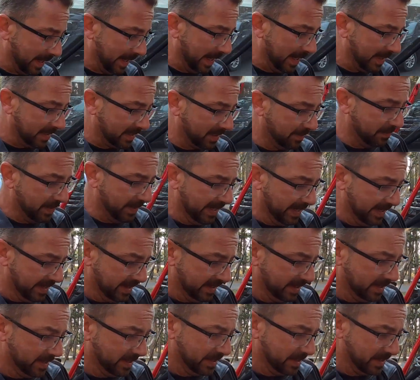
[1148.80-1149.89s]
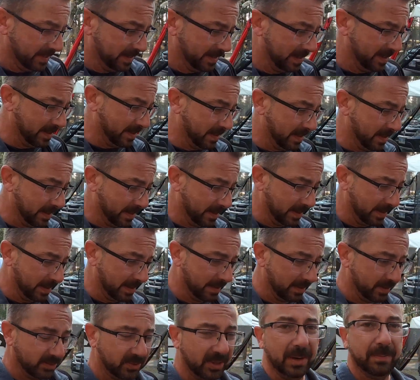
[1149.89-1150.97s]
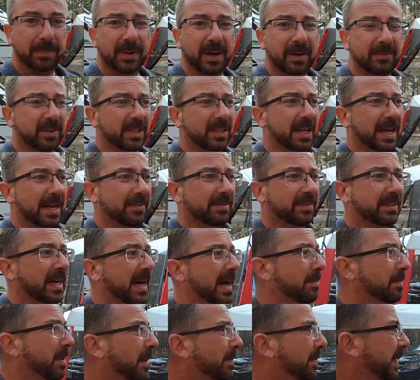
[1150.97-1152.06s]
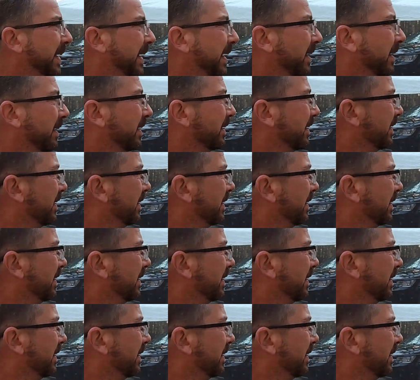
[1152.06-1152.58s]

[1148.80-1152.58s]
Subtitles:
it's been a trip of a lifetime up here.